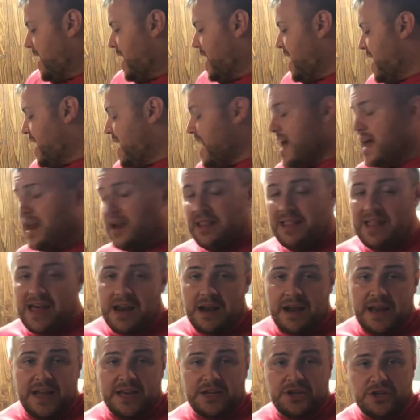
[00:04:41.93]
I had a lot
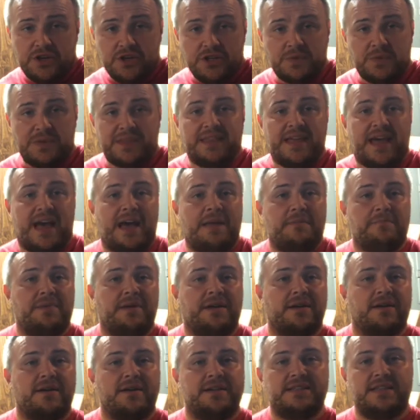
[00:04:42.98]
of issues with that
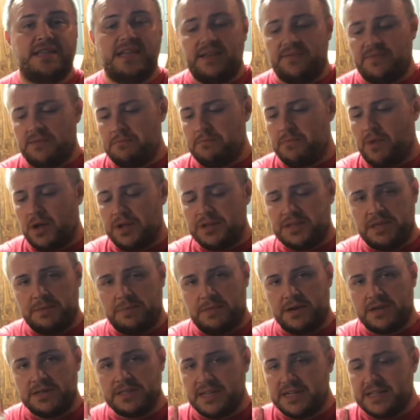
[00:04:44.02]
because even malty
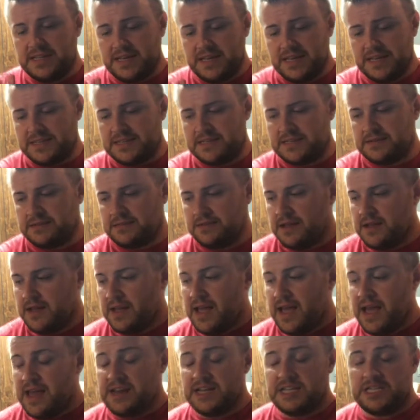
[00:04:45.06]
beers like this,
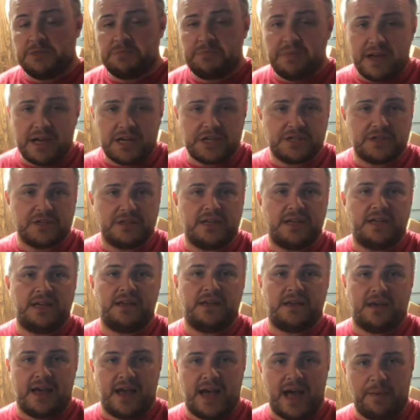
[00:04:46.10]
and especially
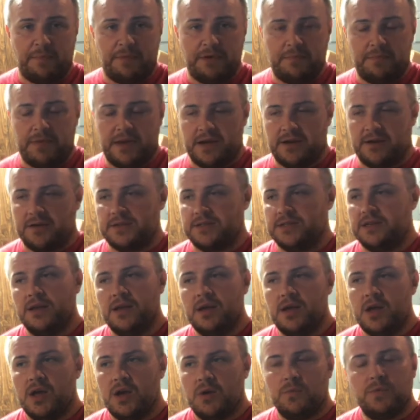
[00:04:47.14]
hoppy beers,
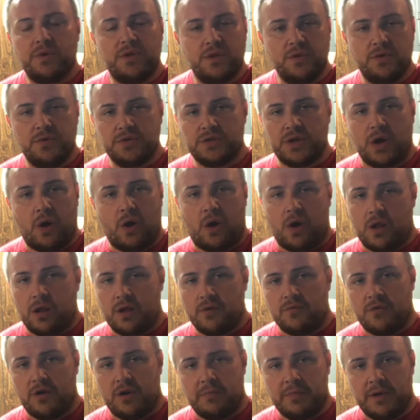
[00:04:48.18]
would lose all
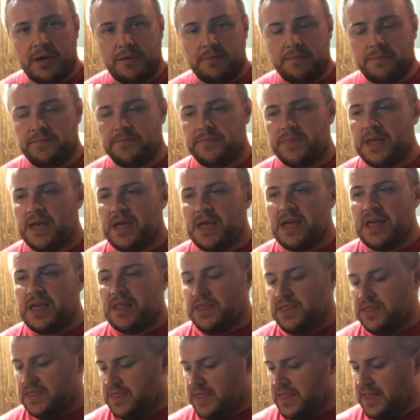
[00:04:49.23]
aroma.
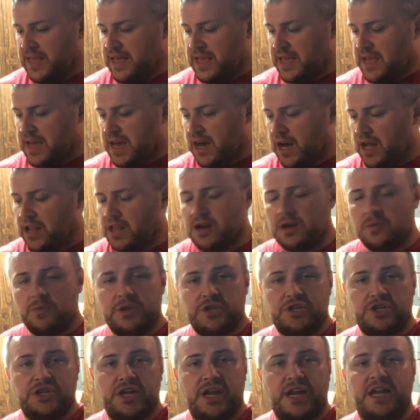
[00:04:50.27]
The color
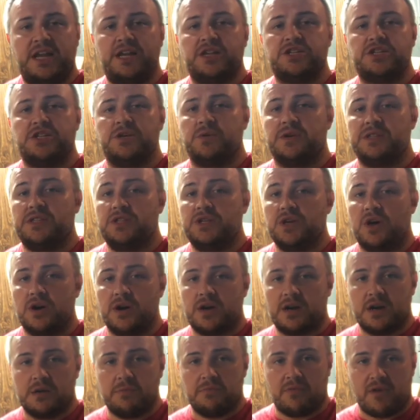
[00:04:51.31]
would change to a
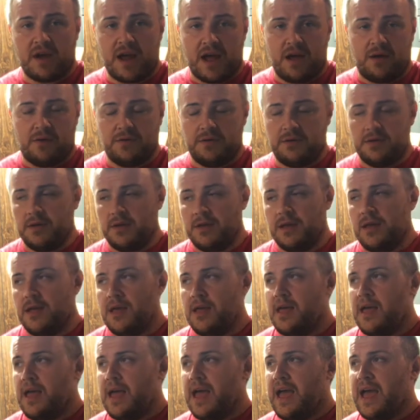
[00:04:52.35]
darker brown,
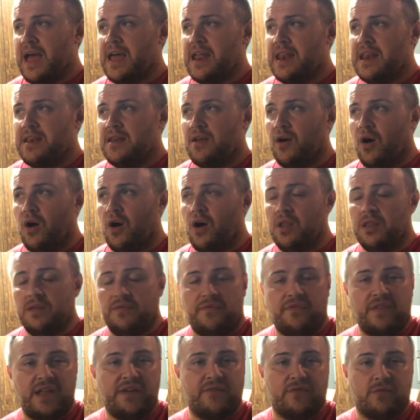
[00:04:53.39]
and all the
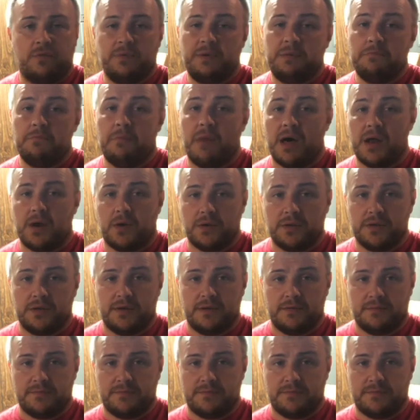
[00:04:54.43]
flavor would be muddled.